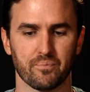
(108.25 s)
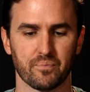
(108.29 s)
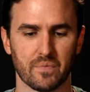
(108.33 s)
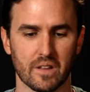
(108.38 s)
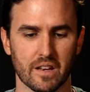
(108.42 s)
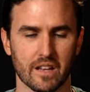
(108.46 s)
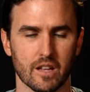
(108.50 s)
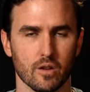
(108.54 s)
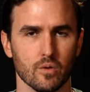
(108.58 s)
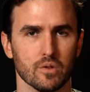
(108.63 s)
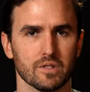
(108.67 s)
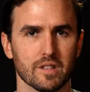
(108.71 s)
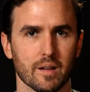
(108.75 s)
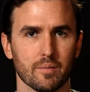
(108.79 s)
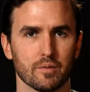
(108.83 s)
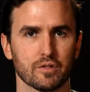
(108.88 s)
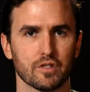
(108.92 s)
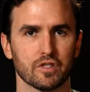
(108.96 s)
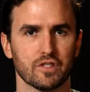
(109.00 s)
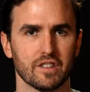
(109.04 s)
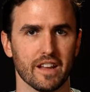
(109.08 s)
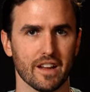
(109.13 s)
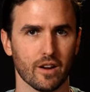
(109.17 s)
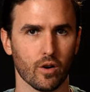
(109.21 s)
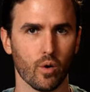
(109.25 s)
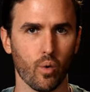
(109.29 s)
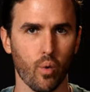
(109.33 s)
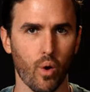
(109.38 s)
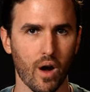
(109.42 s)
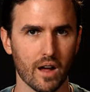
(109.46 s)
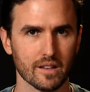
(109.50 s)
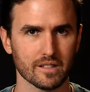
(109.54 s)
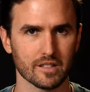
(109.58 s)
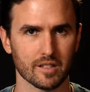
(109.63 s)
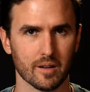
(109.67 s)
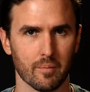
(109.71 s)
And he was able to take
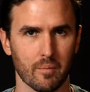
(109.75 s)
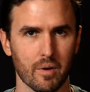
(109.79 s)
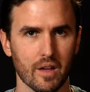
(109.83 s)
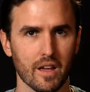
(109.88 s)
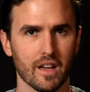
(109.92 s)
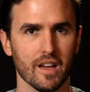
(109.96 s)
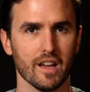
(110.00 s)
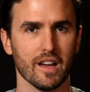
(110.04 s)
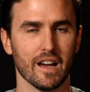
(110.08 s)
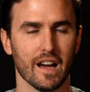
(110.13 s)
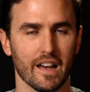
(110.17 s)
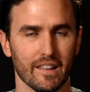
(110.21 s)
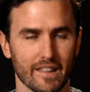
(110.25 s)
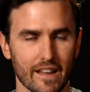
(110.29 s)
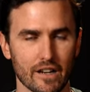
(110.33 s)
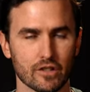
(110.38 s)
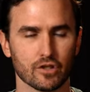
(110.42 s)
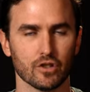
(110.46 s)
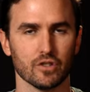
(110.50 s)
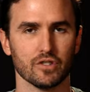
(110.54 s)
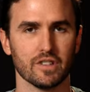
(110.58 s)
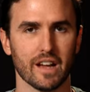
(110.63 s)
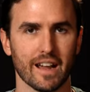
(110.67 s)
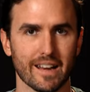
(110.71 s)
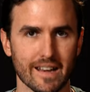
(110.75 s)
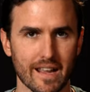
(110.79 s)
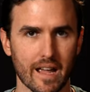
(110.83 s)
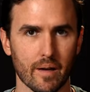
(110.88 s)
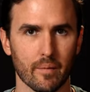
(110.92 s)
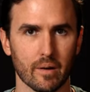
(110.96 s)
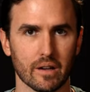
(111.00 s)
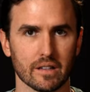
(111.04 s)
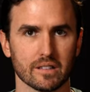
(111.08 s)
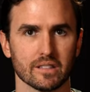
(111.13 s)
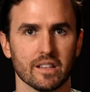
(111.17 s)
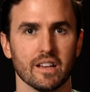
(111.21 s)
quantum
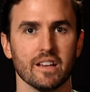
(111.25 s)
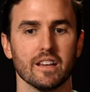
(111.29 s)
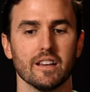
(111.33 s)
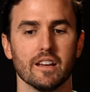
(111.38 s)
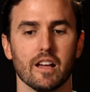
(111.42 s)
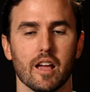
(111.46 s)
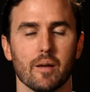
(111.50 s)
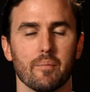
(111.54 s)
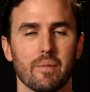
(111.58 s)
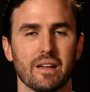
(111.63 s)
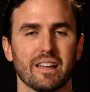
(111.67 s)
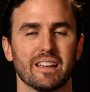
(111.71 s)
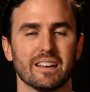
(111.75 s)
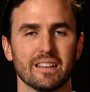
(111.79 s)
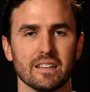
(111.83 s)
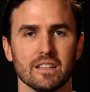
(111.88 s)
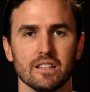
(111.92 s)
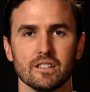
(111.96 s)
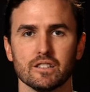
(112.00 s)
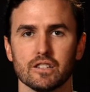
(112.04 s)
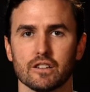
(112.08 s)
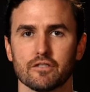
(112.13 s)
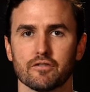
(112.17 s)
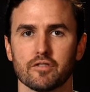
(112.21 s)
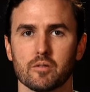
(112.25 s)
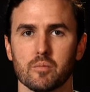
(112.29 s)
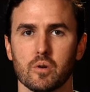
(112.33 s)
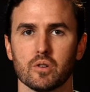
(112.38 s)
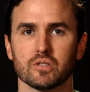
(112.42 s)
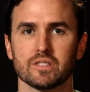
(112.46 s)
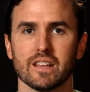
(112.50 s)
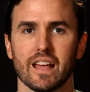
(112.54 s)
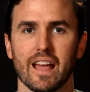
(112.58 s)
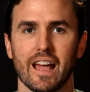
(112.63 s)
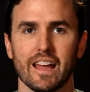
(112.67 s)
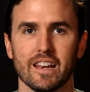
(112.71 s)
electrodynamics and make it easier for
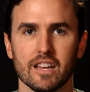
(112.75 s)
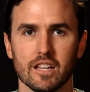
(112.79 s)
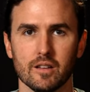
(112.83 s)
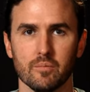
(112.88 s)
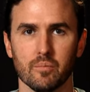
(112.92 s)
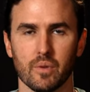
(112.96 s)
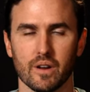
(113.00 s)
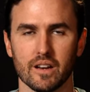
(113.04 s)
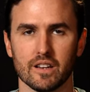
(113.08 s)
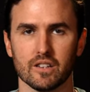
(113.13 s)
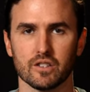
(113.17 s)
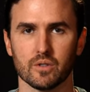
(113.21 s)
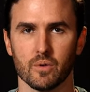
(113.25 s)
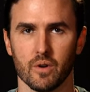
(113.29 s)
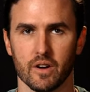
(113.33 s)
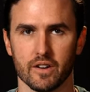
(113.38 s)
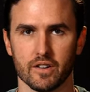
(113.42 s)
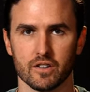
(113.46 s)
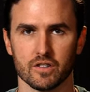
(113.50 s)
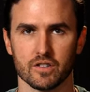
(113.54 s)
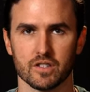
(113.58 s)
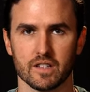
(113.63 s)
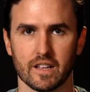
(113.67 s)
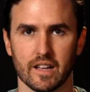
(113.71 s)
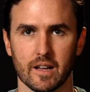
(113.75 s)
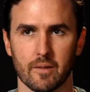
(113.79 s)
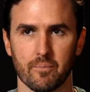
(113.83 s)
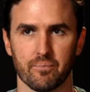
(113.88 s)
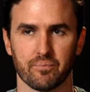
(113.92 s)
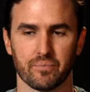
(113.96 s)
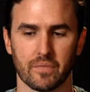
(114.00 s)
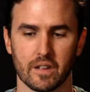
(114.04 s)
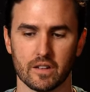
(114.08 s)
most anybody to understand.